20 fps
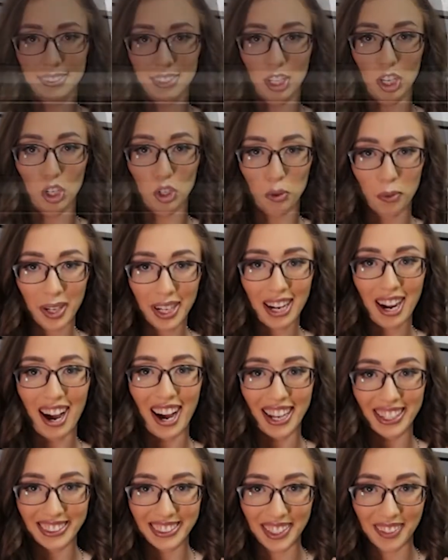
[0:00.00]
A quick
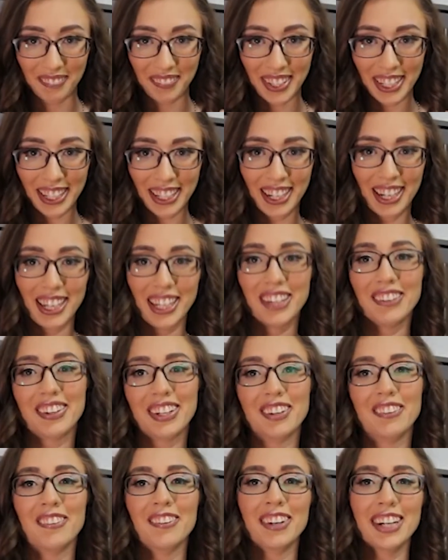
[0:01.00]
hot tip here, you
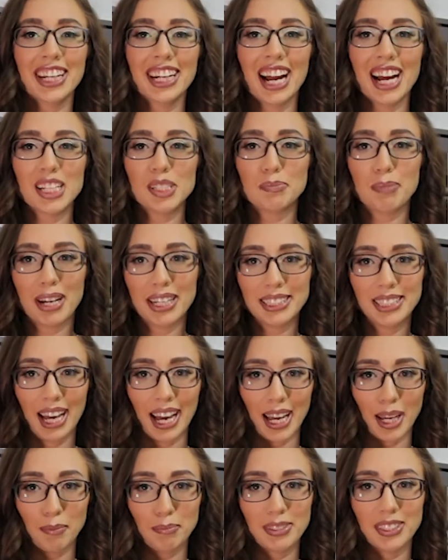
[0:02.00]
can organize by
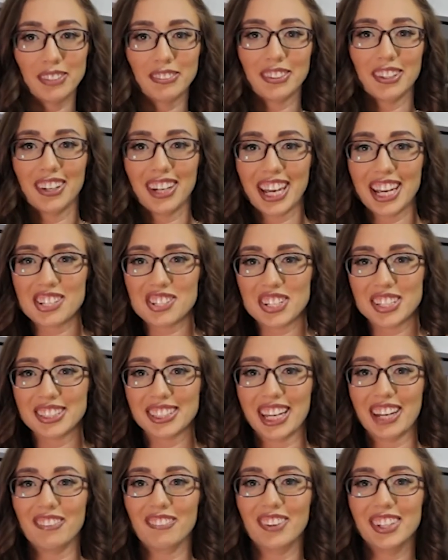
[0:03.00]
type, so cookie sheets
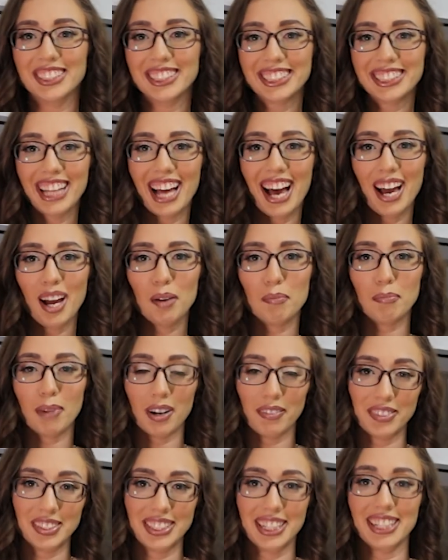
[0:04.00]
get one slot,
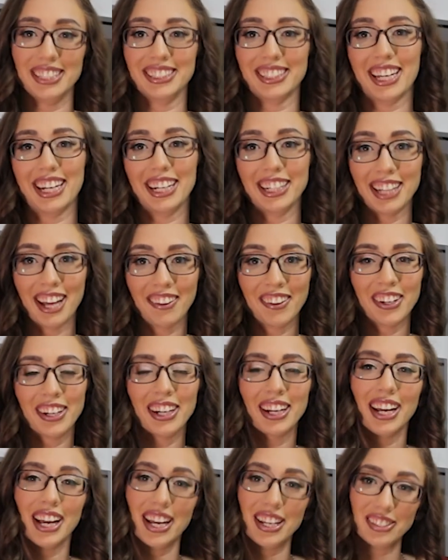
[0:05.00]
muffin tins get
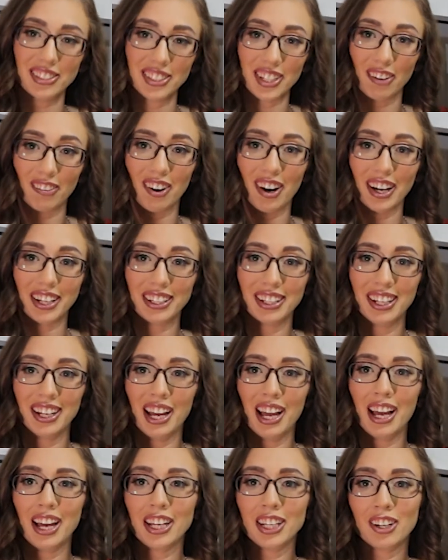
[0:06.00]
another, and so on.
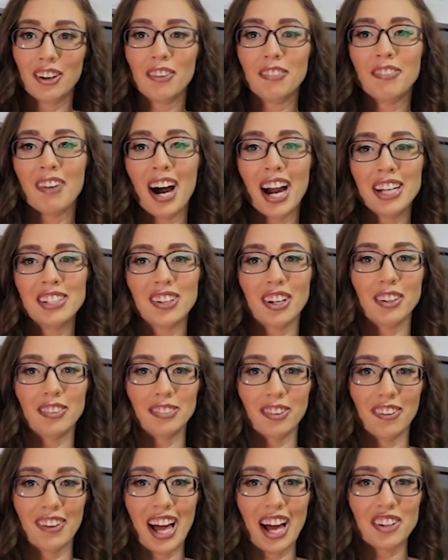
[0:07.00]
You'll find our
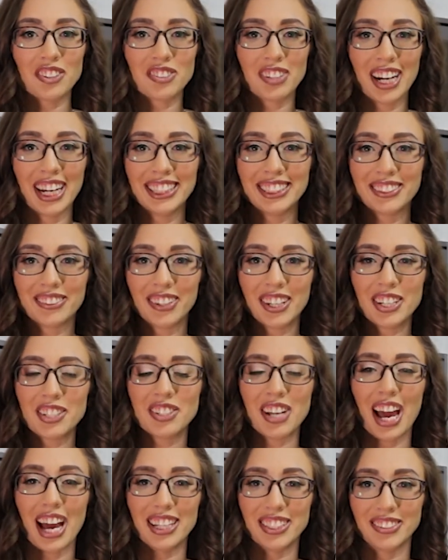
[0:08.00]
roll-out tray storage
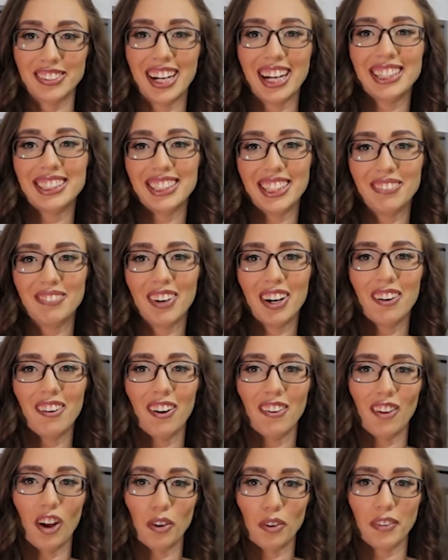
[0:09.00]
at Direct Depot
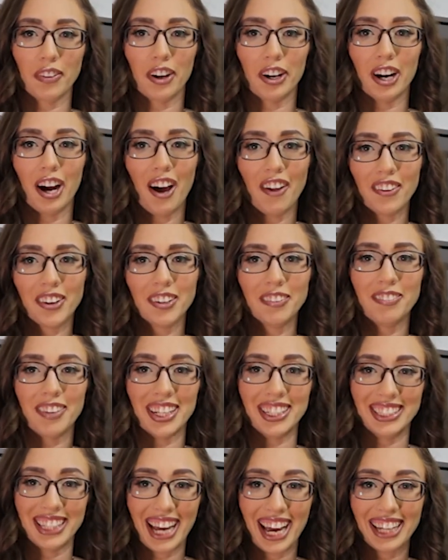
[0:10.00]
along with our other
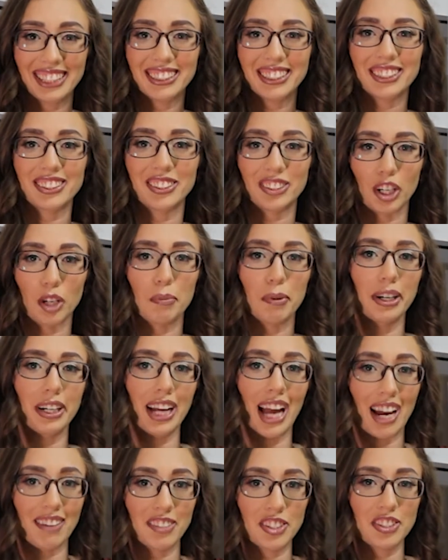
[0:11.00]
fantastic Starmark
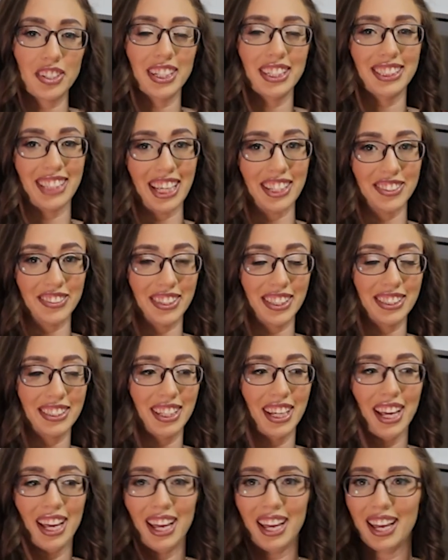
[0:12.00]
cabinetry accessories.
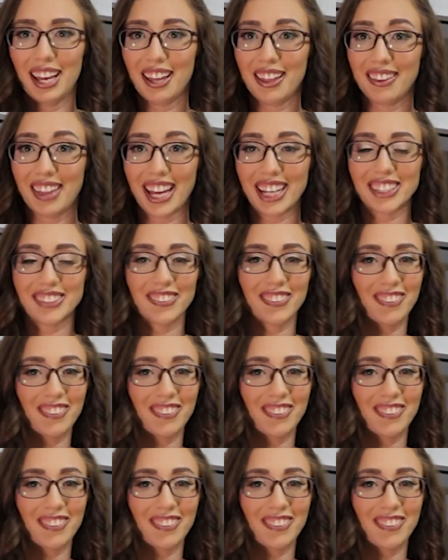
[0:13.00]
Thanks for